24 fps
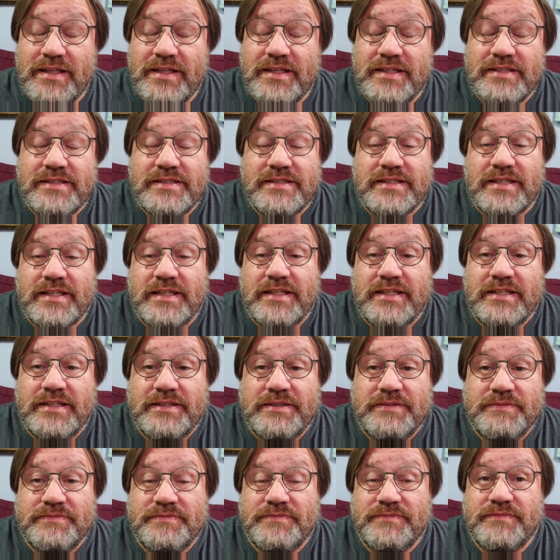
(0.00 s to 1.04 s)
it's like
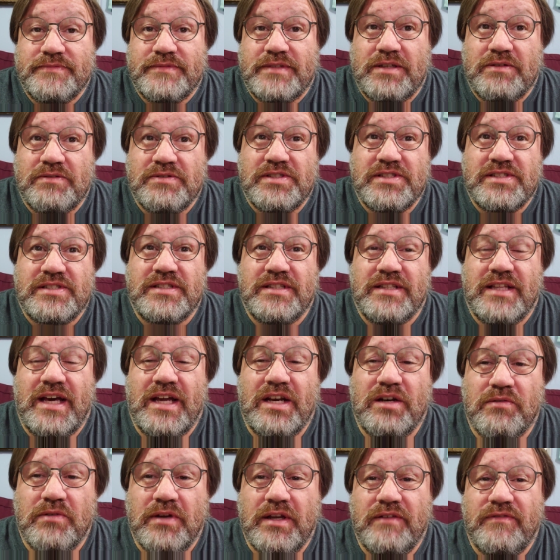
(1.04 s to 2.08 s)
there was just a lot
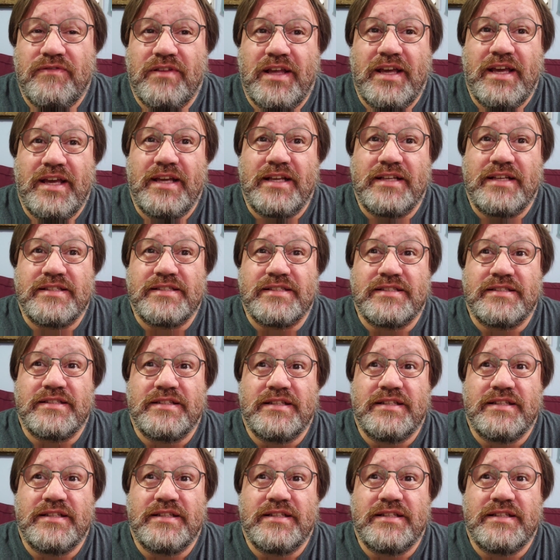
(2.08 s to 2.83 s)
of red flags,